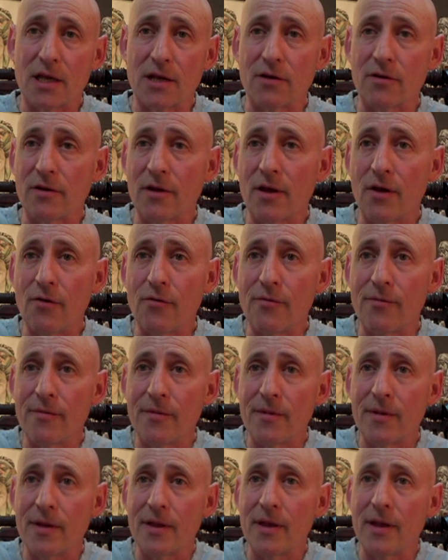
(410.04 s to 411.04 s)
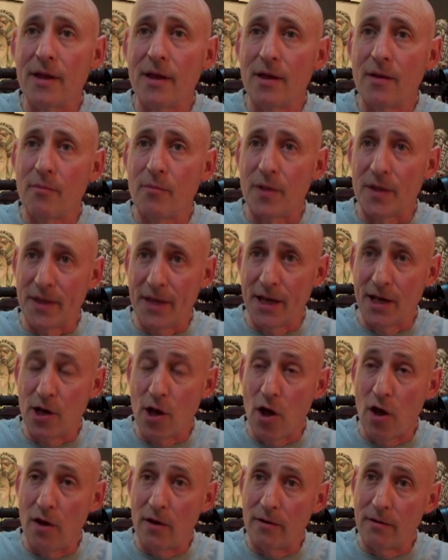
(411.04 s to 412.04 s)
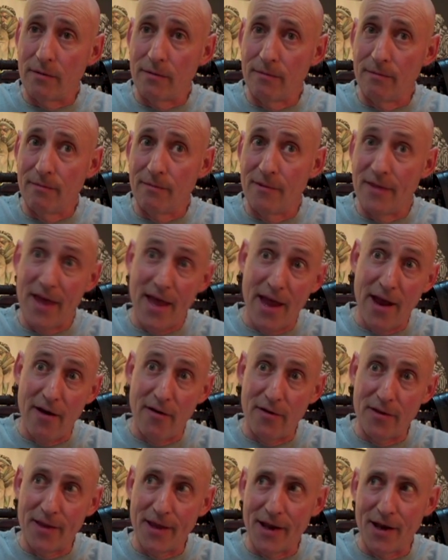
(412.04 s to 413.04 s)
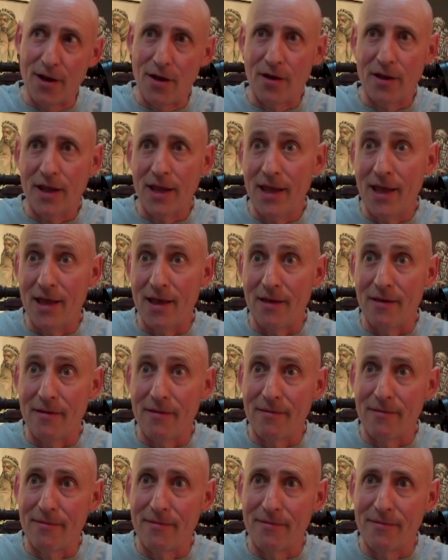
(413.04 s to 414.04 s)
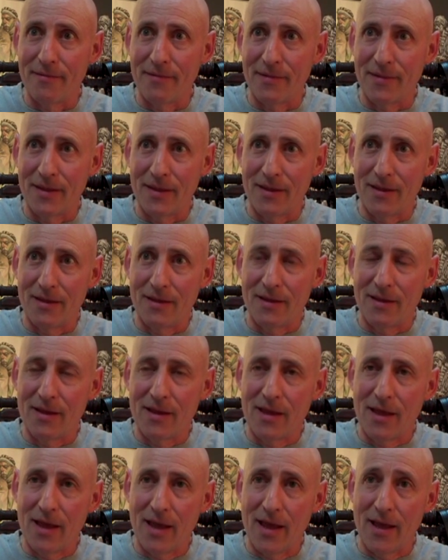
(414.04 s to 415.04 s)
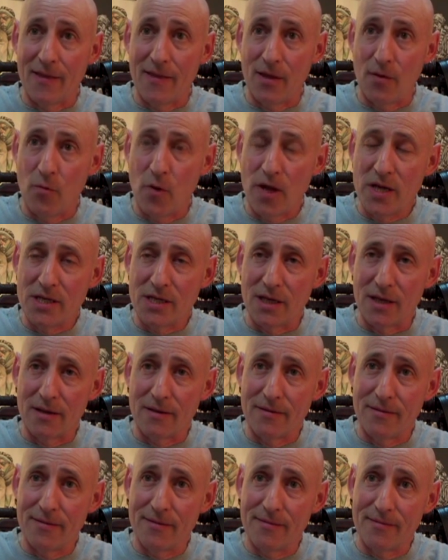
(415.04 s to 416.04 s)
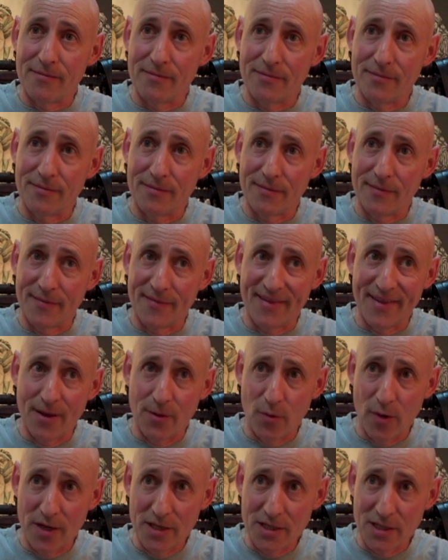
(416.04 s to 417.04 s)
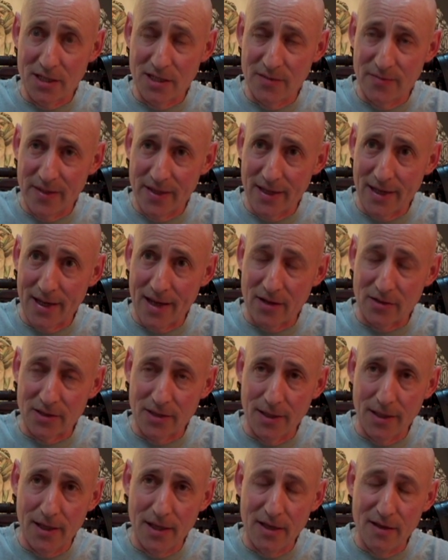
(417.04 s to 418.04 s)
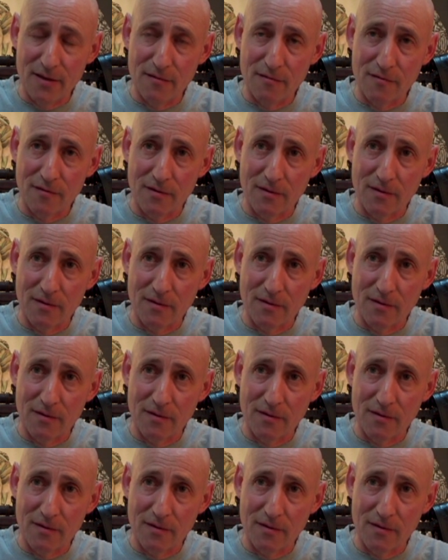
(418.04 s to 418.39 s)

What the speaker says: I don't know. But they're not there and they're not here. And they're waiting. They're waiting to be allowed to leave.